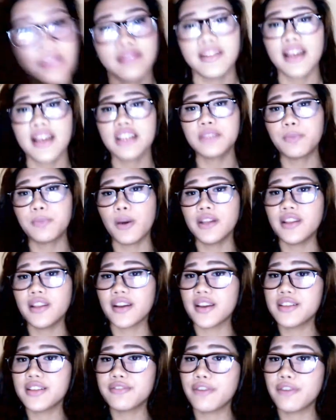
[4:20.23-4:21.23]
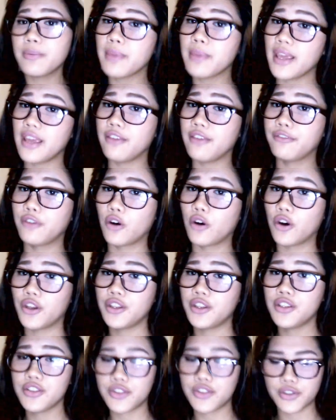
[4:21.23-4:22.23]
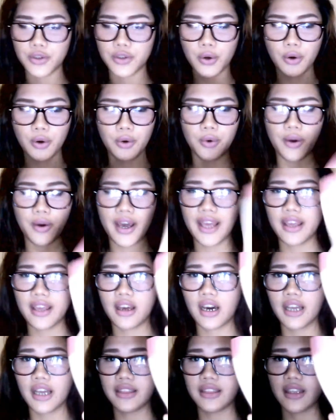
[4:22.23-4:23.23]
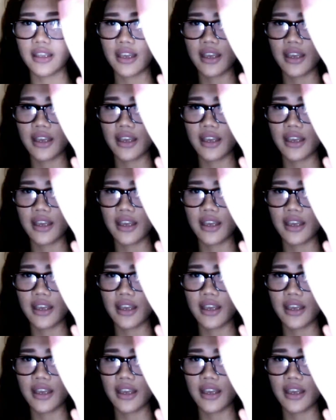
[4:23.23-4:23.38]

Next product is from Avon. So, I got